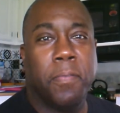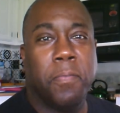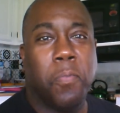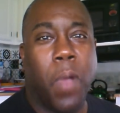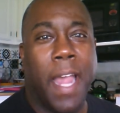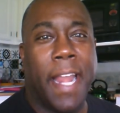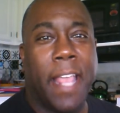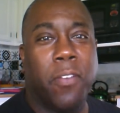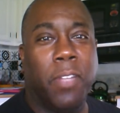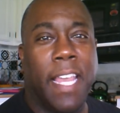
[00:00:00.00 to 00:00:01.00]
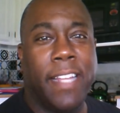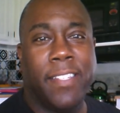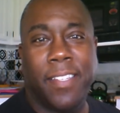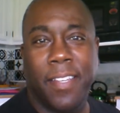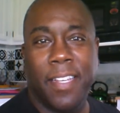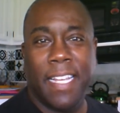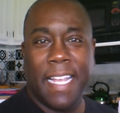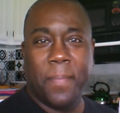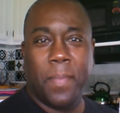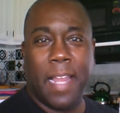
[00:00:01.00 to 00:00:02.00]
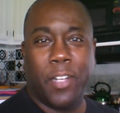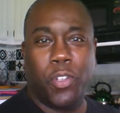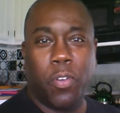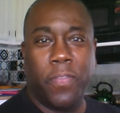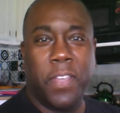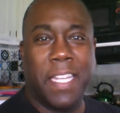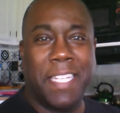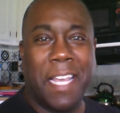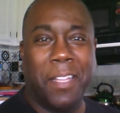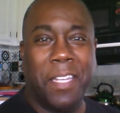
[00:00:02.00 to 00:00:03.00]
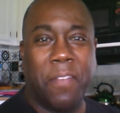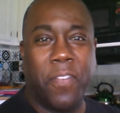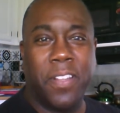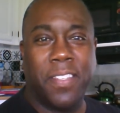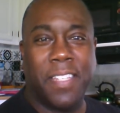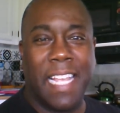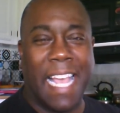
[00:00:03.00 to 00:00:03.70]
Wide angle lens. Not sure if you can tell a difference.